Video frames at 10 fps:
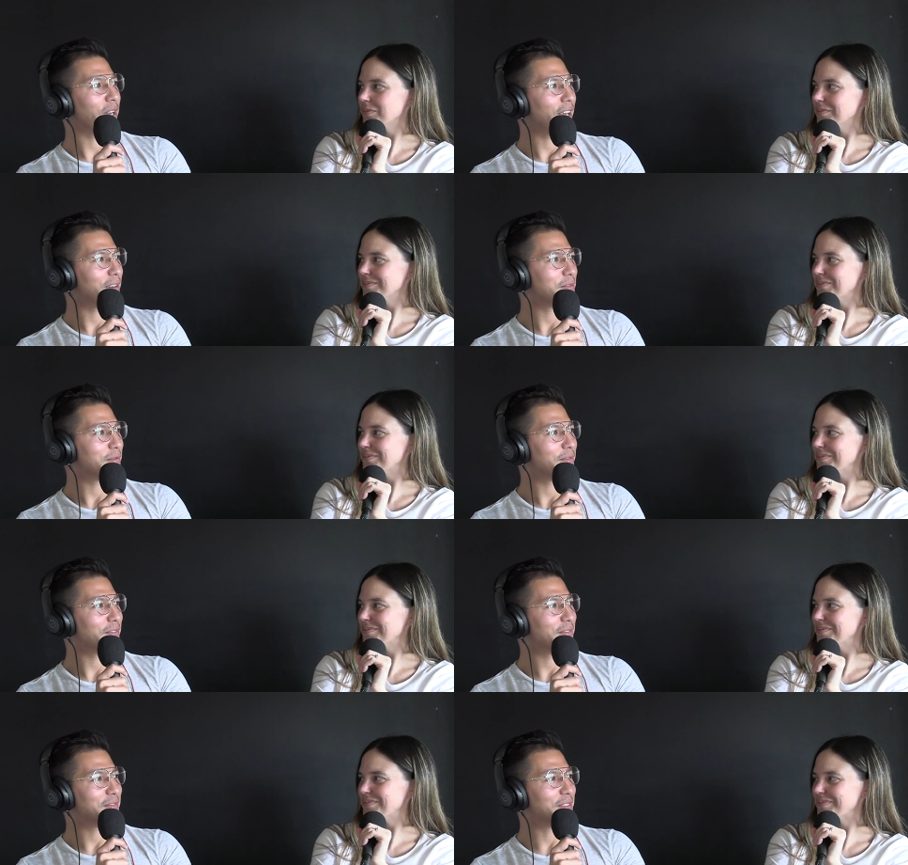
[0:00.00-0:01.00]
Speaker 1: get out of
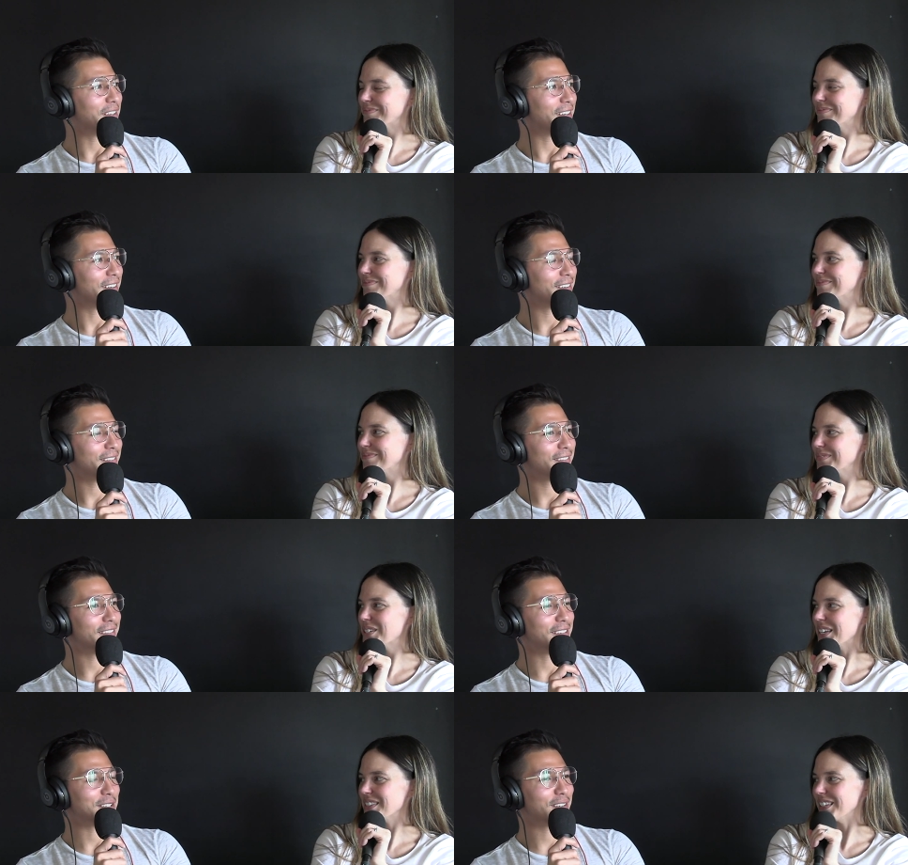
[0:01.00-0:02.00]
the
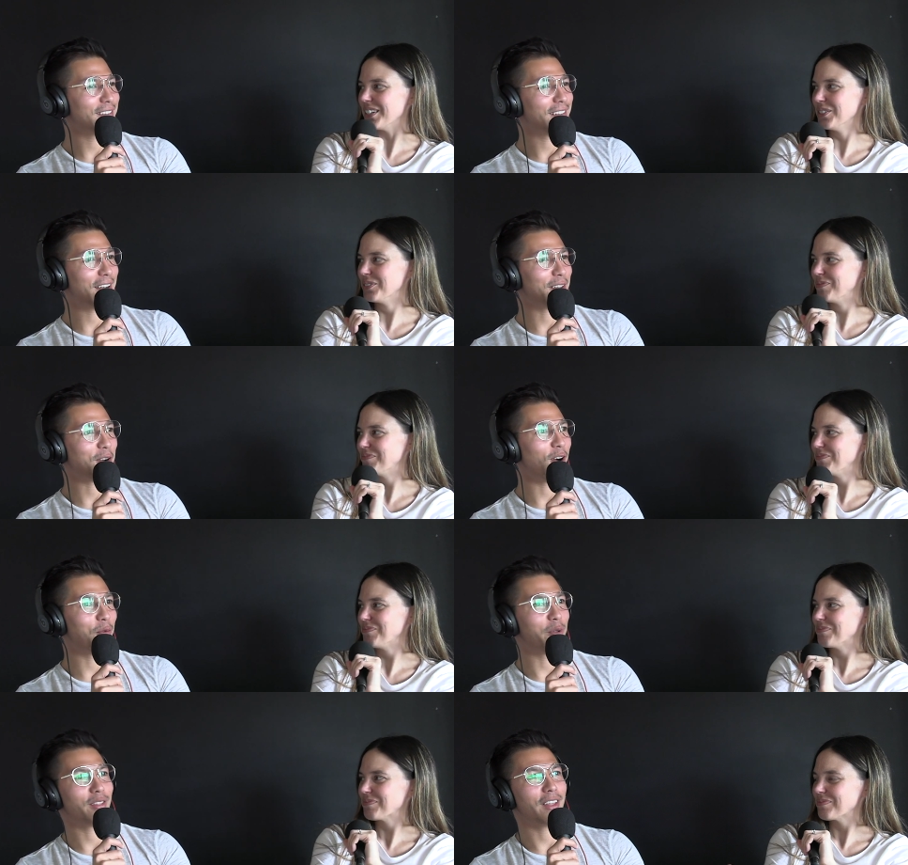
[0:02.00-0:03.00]
Tesla, his, out of the car
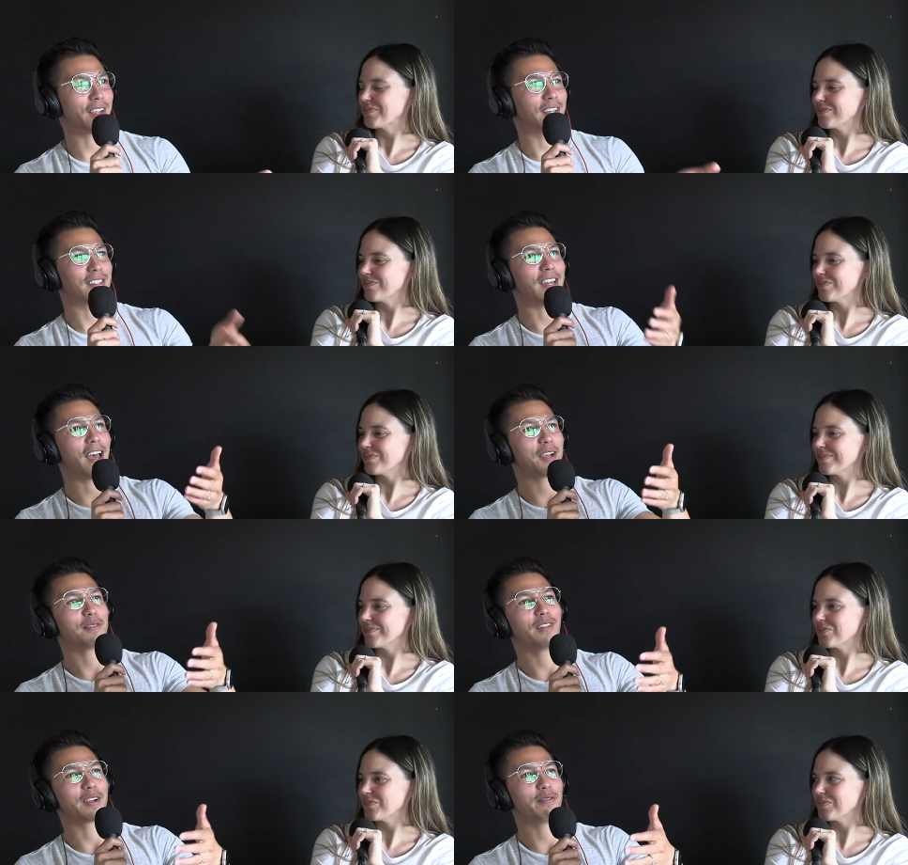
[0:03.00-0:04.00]
with like a stack
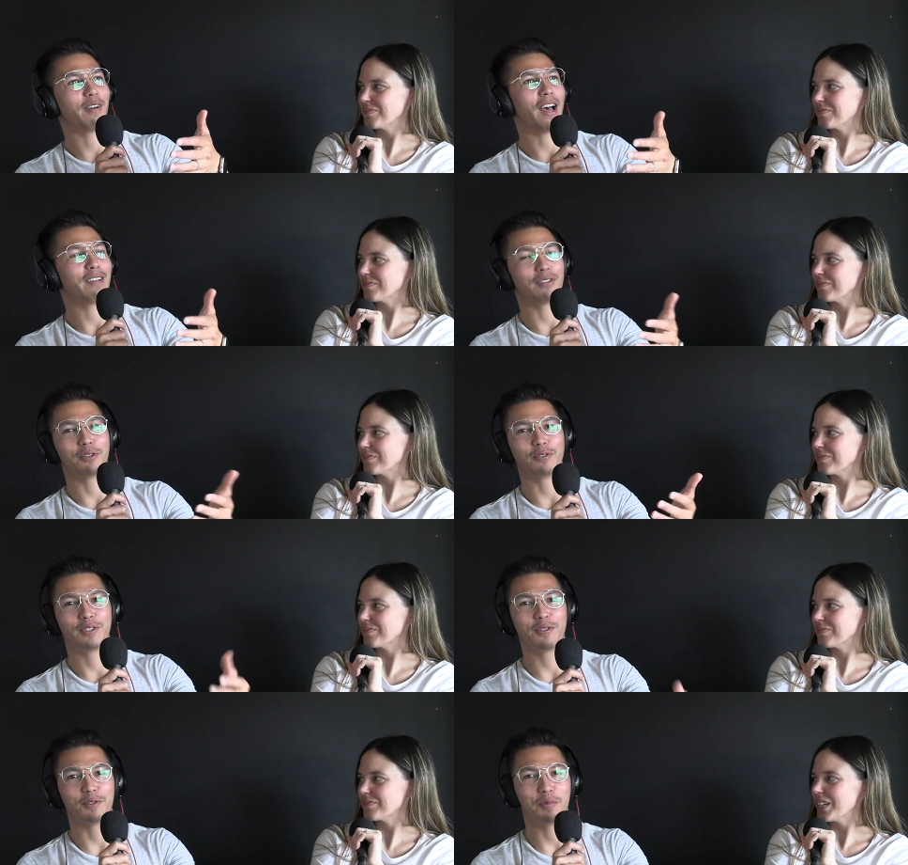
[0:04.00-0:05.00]
of like five Little
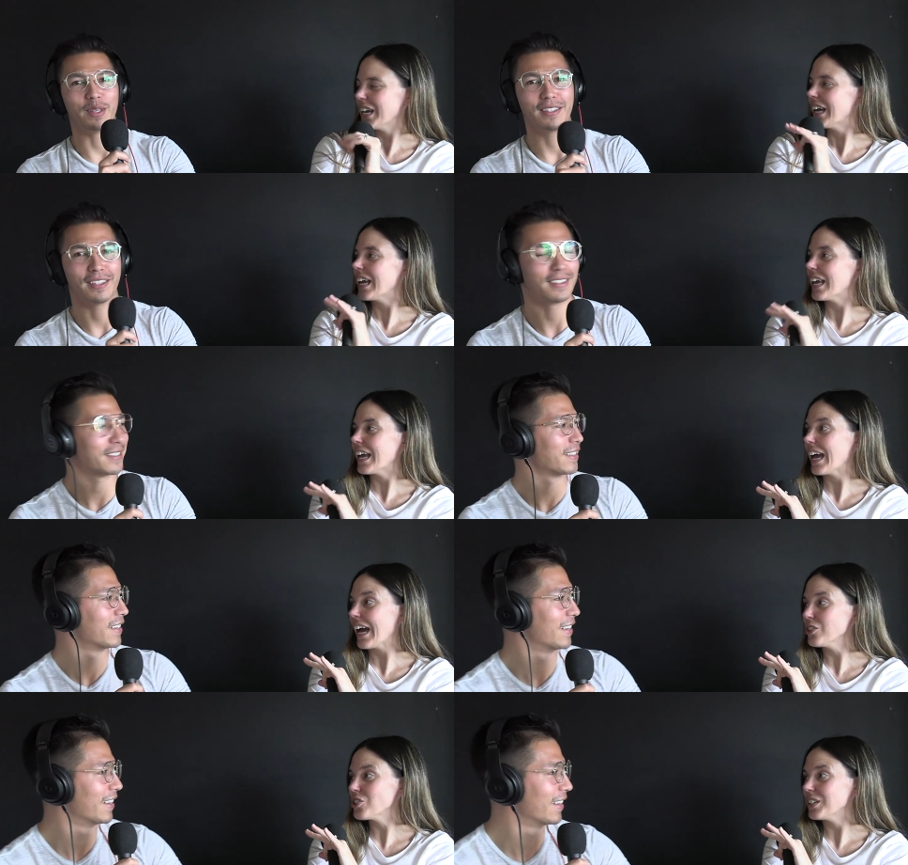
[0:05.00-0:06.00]
Caesars pizzas.
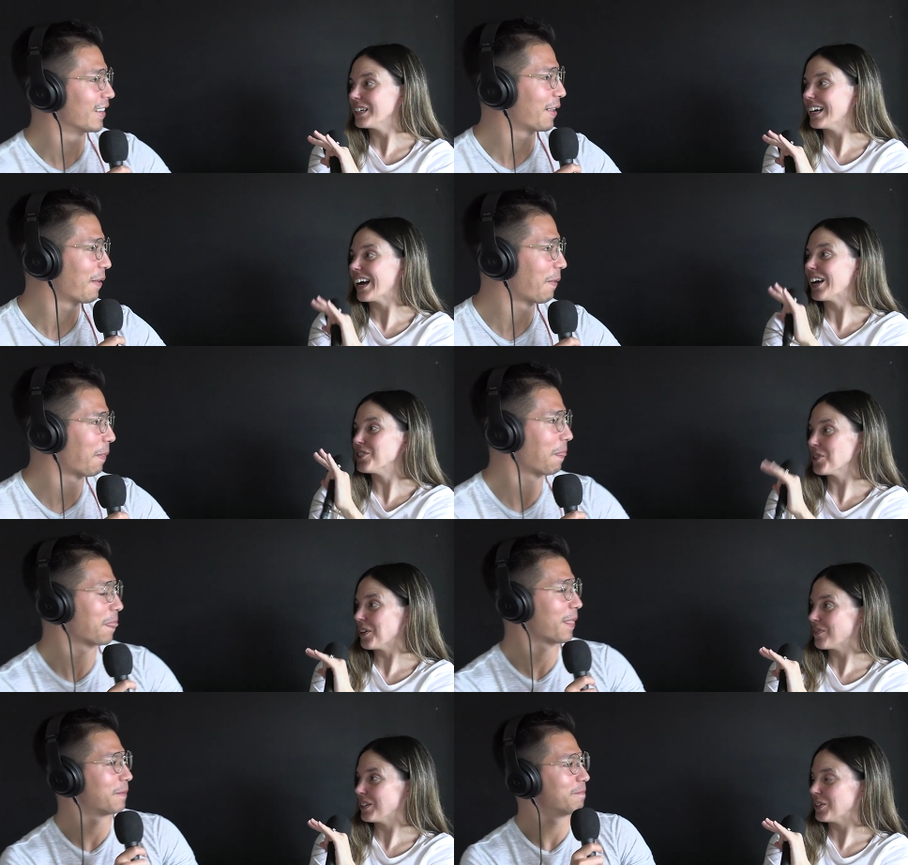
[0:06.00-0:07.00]
Speaker 2: Actually, I
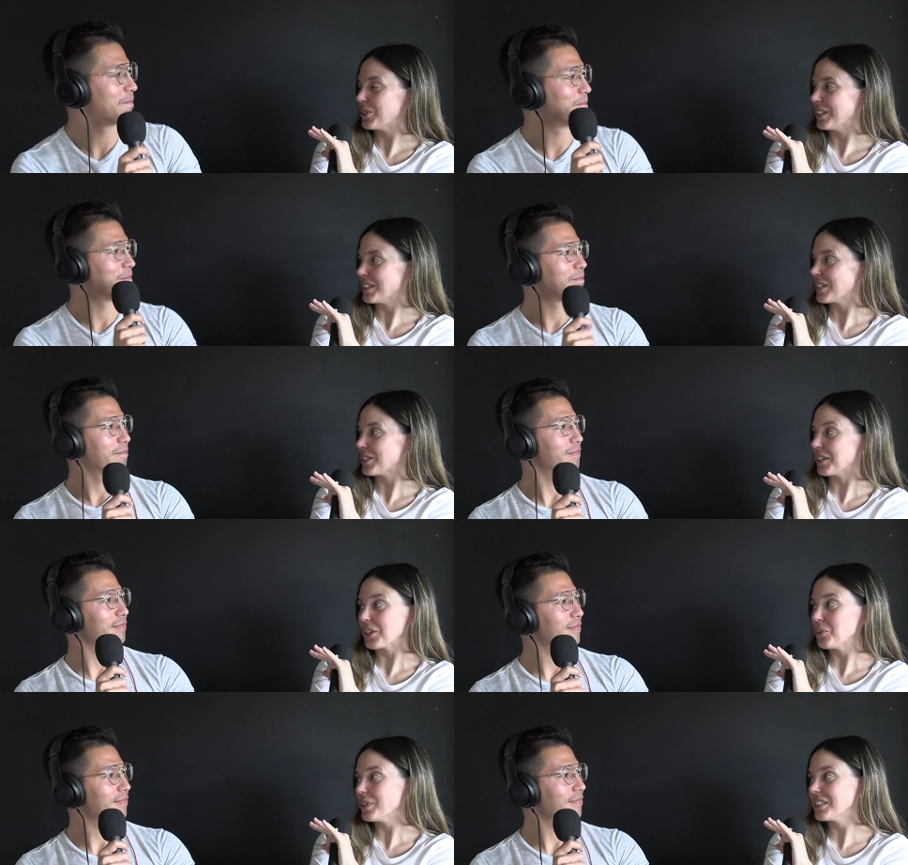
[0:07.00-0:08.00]
saw a video on TikTok.
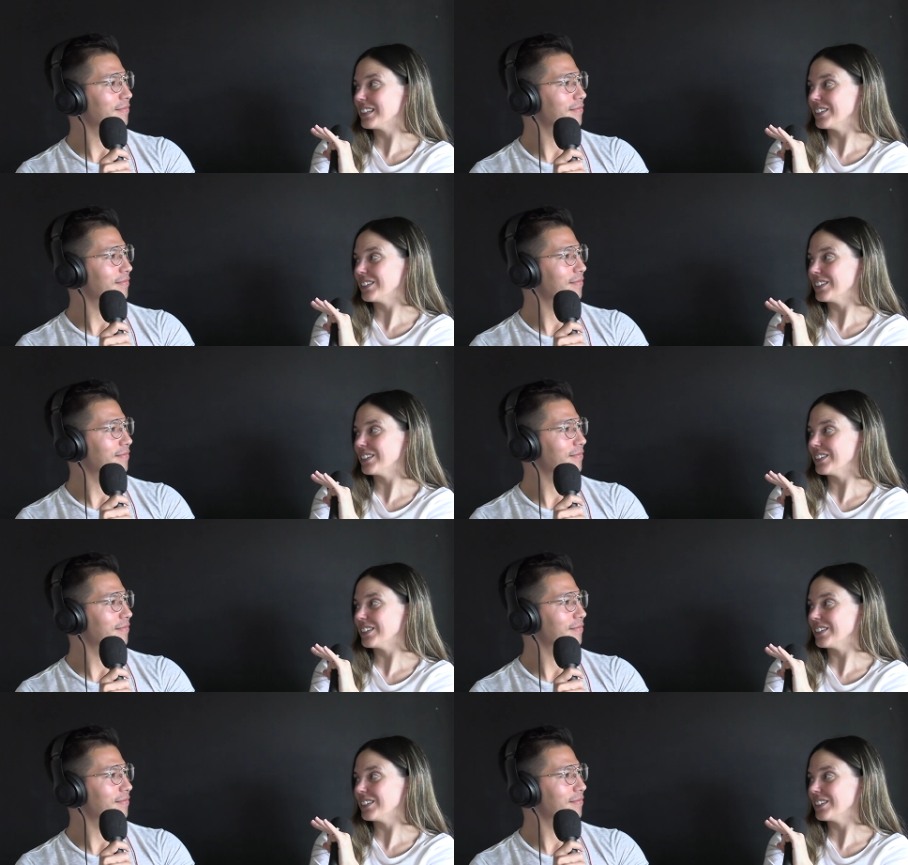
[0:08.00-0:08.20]
It wasn't